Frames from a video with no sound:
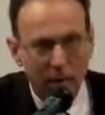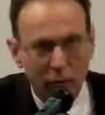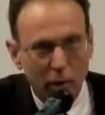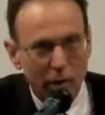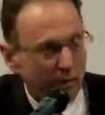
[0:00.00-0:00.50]

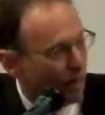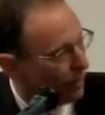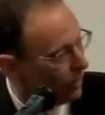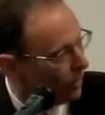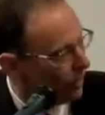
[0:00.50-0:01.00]

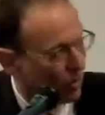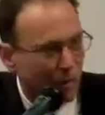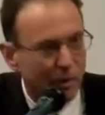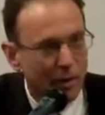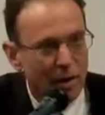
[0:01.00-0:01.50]
45 years
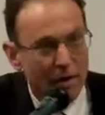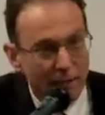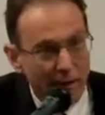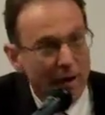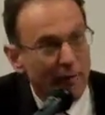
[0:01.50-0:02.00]
ago
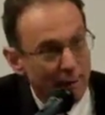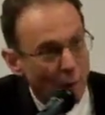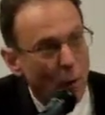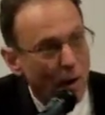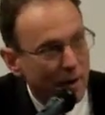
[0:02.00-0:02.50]
found
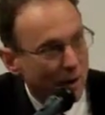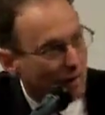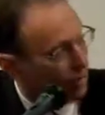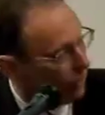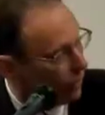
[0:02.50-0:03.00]
their way
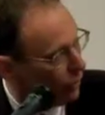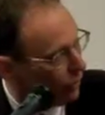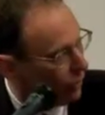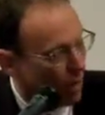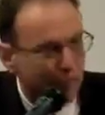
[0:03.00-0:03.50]

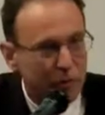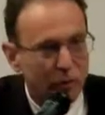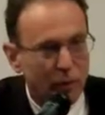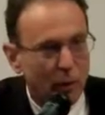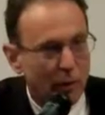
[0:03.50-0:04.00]
into
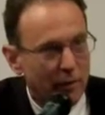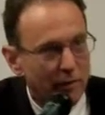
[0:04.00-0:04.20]
Robson Square,